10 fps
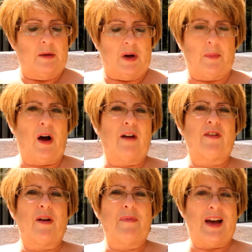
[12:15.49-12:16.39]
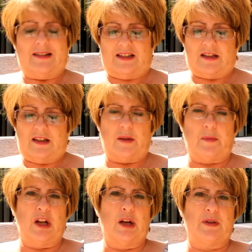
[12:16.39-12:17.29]
But apart from that, the
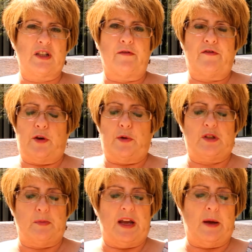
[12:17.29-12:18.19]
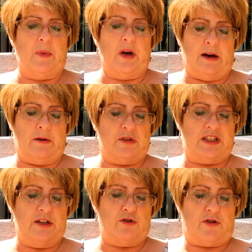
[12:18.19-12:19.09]
blurb has confused me, but I was
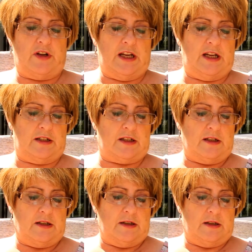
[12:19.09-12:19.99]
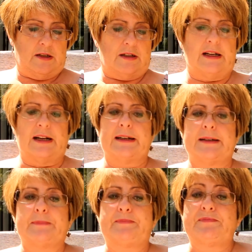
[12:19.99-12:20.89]
intrigued.
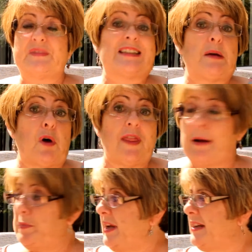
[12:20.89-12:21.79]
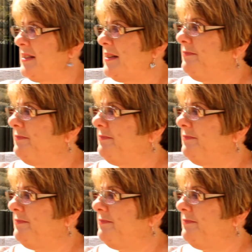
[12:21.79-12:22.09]
Um, see what that brings.